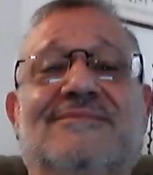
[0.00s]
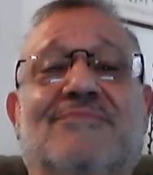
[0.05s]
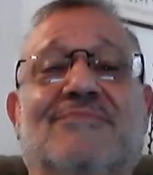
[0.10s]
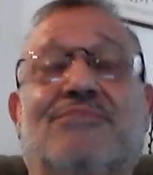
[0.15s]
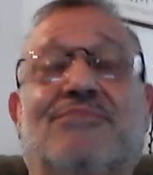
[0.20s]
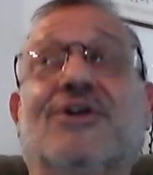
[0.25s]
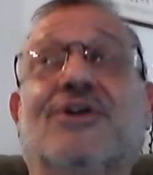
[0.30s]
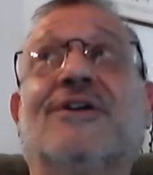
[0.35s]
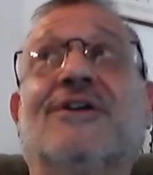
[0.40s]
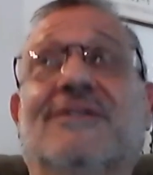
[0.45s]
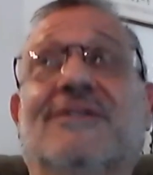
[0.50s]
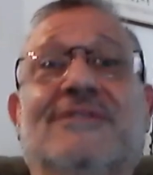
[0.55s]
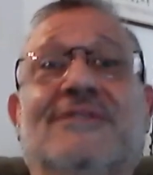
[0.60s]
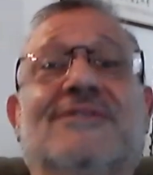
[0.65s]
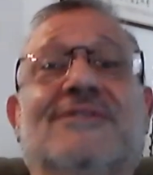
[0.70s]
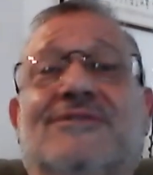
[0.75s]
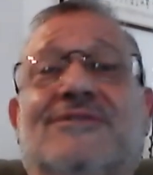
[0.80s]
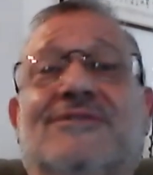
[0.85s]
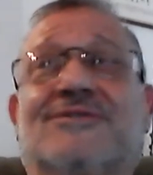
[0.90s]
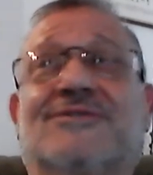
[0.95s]
Per
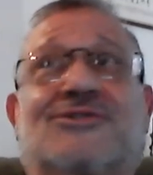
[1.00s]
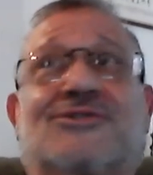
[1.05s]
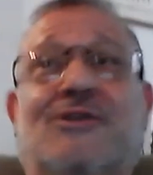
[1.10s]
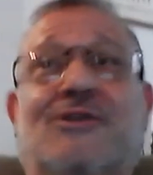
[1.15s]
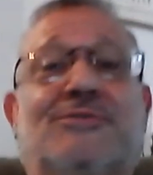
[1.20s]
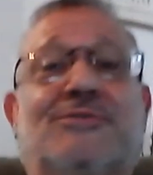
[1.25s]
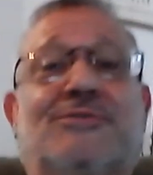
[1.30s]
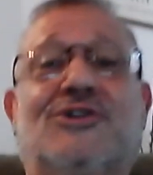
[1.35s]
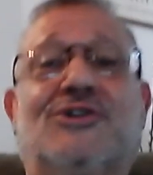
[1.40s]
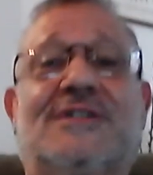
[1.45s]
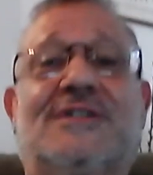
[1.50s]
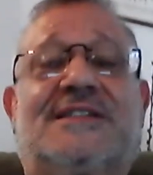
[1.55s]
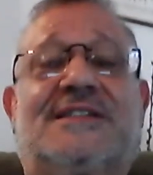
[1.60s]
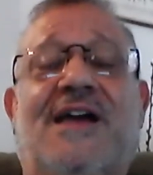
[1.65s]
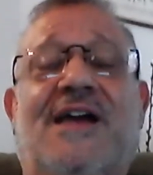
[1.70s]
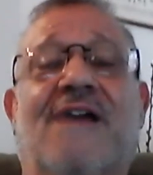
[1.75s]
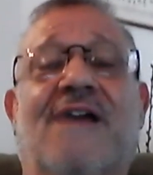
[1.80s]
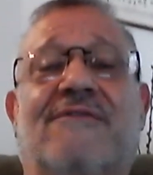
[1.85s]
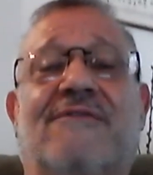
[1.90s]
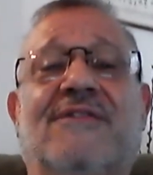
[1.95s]
Scripture
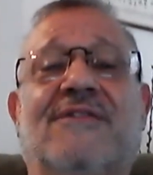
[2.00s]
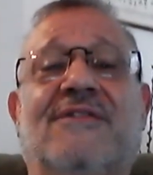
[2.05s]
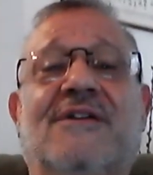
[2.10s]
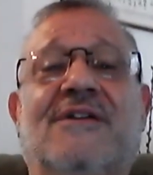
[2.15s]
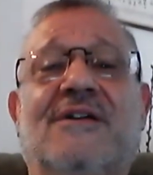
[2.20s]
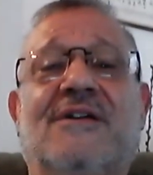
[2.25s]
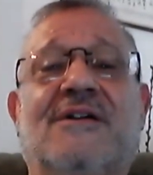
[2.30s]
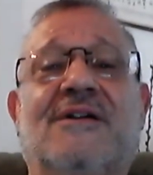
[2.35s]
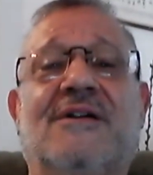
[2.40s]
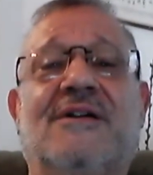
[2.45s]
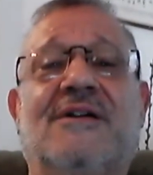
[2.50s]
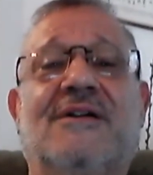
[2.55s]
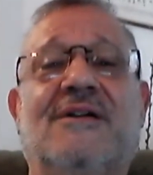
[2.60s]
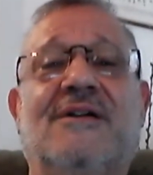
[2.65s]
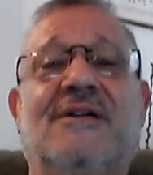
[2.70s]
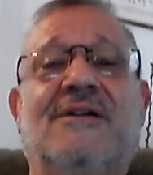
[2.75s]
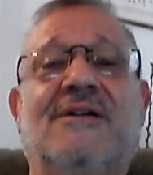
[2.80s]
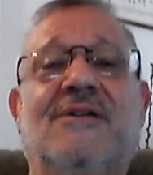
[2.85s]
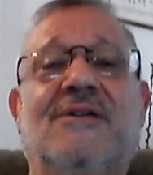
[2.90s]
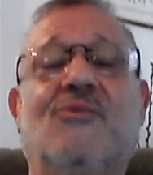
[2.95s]
itself.
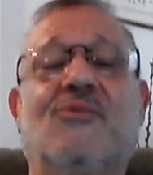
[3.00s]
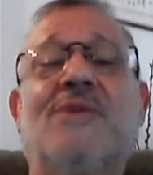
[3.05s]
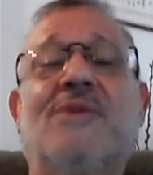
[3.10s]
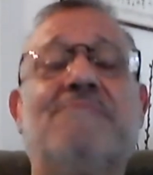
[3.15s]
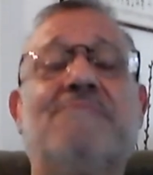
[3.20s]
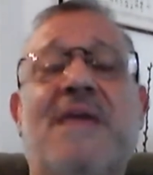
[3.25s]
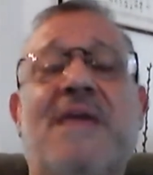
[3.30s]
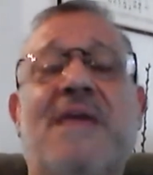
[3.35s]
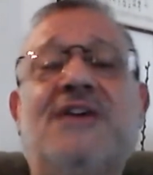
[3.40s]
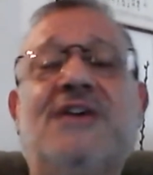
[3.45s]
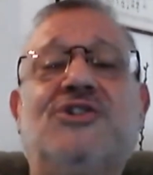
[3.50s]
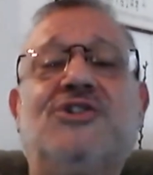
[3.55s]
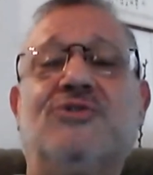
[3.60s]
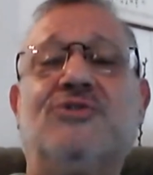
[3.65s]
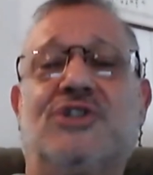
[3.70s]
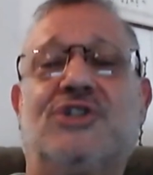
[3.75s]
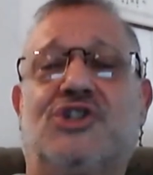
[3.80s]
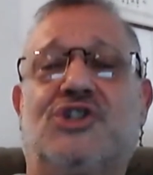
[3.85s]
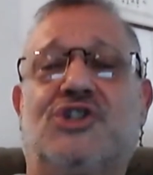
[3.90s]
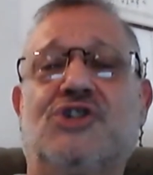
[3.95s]
What makes you
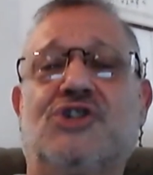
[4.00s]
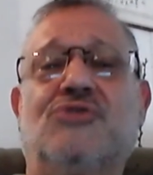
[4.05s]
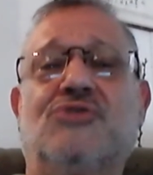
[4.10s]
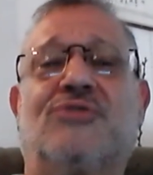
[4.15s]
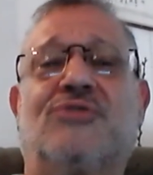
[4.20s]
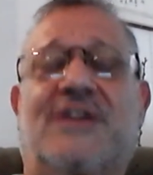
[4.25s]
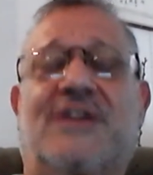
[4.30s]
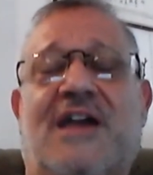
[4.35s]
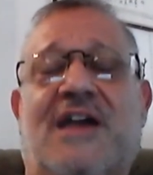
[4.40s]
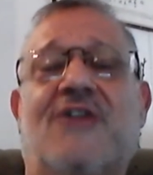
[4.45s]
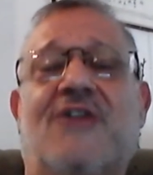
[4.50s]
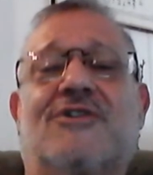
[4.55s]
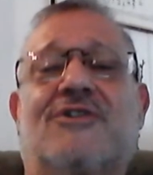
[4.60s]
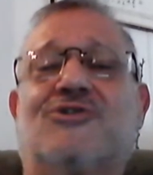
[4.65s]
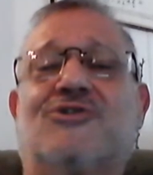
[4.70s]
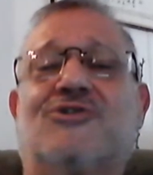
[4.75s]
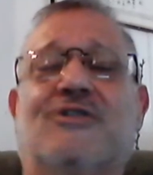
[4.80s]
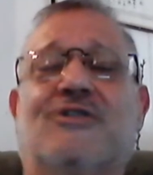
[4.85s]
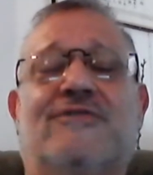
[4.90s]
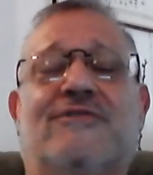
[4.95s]
the Jew, the
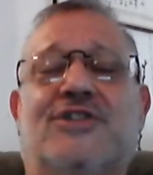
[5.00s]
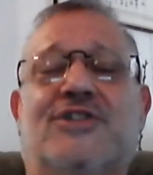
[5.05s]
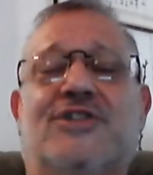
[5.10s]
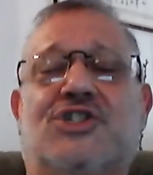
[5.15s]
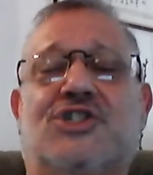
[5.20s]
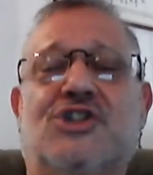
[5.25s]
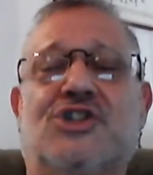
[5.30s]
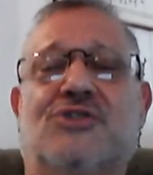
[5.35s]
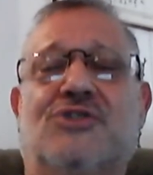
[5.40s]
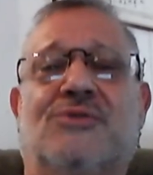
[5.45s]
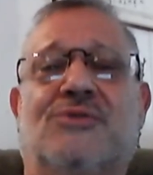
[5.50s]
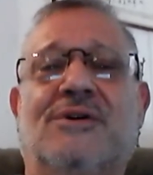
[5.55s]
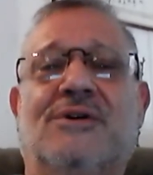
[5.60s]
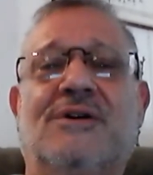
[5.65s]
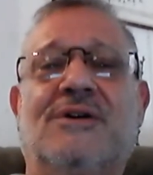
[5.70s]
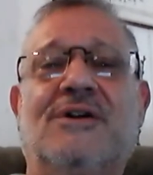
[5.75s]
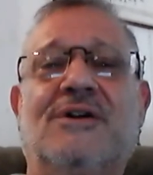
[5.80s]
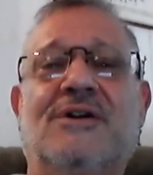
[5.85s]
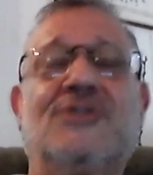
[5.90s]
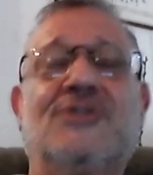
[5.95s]
character of the Jew,
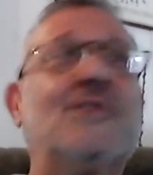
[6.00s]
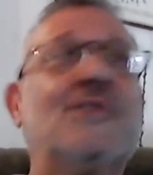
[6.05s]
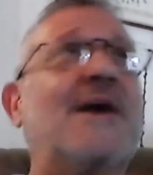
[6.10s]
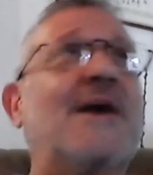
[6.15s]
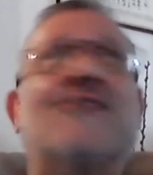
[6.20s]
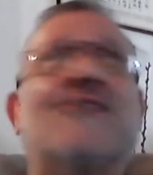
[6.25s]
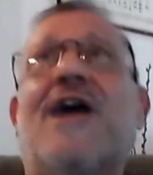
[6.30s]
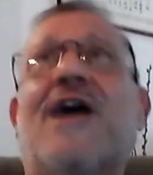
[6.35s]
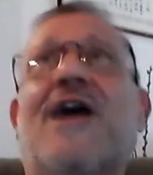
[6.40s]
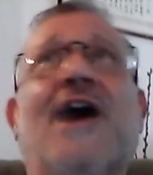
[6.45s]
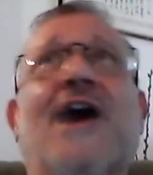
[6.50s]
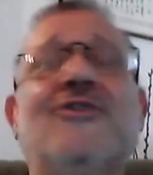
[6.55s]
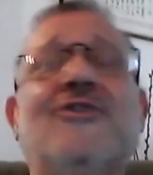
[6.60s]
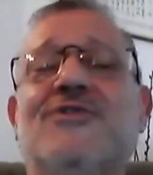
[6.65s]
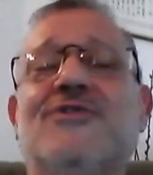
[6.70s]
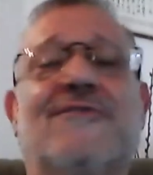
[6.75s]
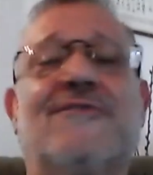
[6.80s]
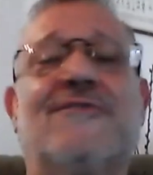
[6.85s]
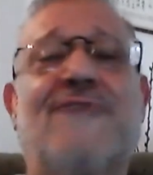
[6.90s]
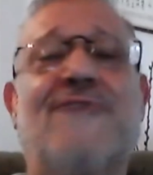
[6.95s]
no matter how you
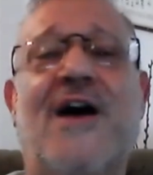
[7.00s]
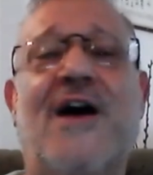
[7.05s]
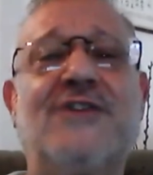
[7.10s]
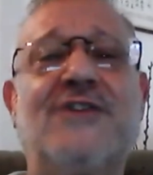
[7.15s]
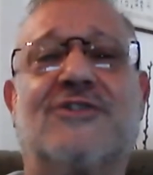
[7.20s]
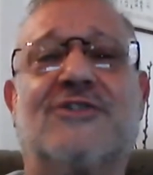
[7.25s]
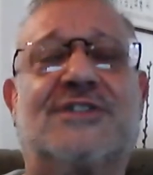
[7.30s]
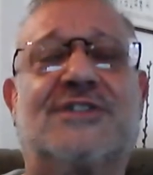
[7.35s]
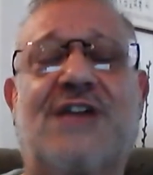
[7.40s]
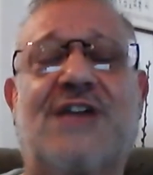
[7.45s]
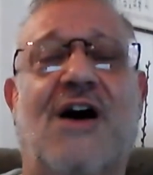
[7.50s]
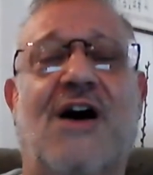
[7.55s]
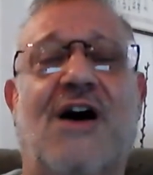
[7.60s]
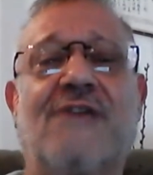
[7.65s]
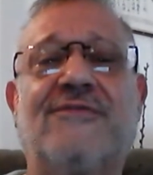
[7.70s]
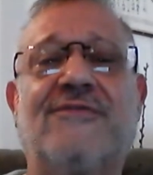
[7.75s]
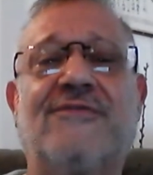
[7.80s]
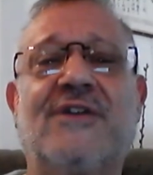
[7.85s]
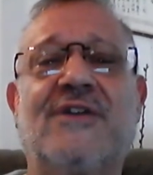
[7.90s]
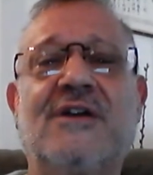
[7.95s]
define
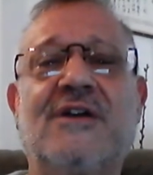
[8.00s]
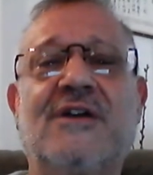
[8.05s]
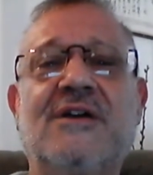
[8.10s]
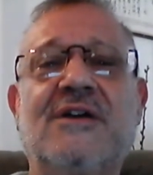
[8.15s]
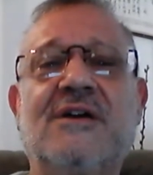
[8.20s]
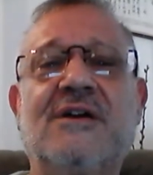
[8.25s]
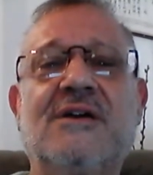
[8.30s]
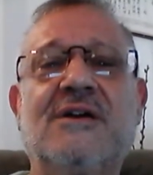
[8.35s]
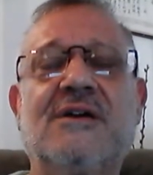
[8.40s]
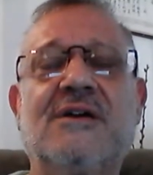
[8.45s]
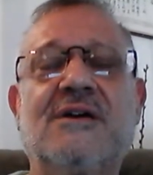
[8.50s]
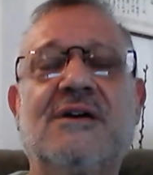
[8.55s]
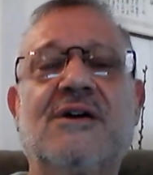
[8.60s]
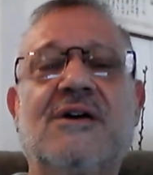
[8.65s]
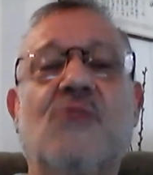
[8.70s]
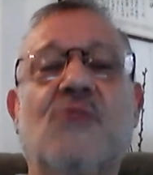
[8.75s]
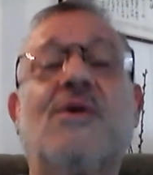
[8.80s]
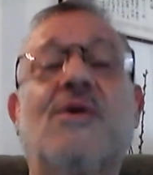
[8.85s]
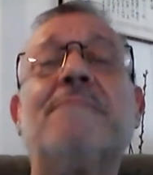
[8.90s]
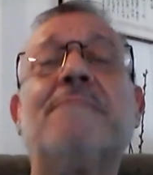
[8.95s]
yourself,
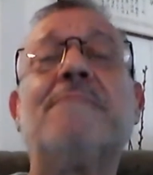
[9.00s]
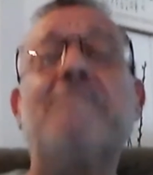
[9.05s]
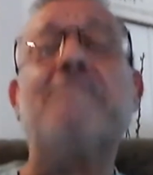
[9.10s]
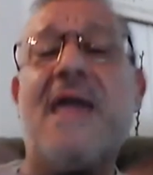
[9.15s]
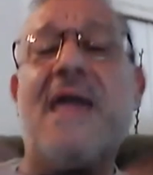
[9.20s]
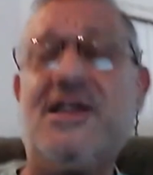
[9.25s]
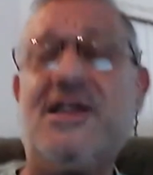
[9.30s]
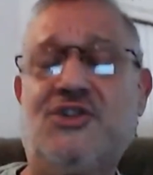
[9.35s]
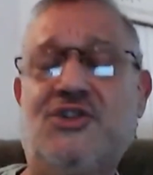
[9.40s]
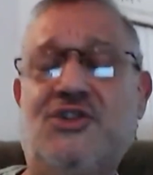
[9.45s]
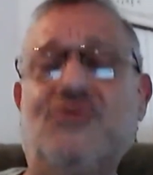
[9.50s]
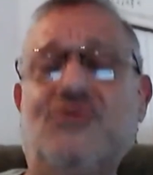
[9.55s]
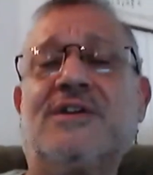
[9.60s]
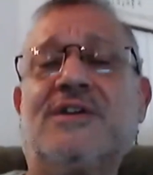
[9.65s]
what makes you the